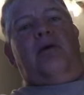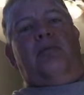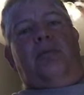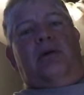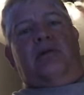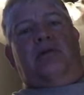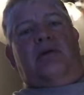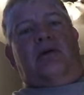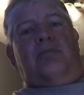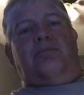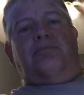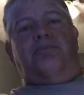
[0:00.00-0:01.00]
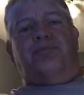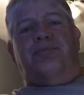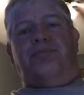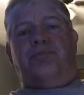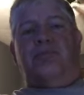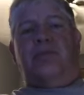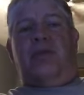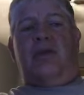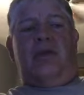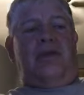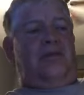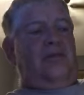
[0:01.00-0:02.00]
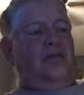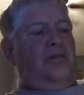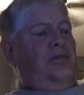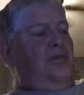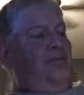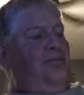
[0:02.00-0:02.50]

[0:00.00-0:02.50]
but just